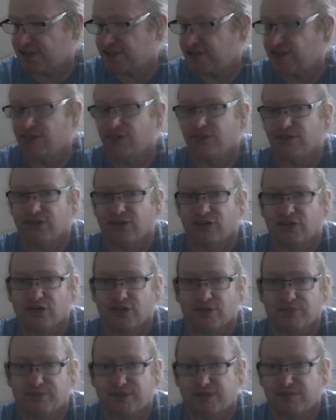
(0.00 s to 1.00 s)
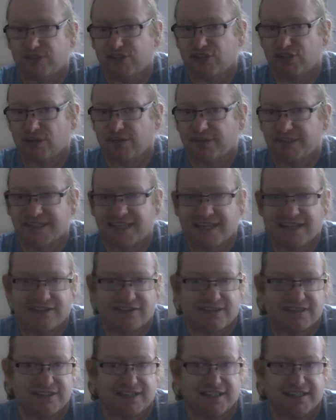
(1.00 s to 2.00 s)
are all pretty much common together
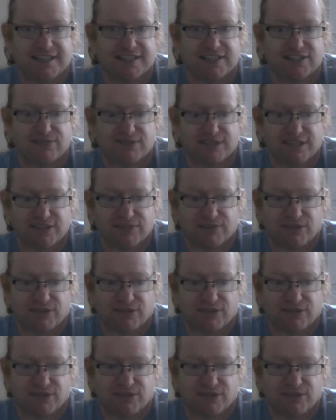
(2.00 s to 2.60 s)
inside that switch.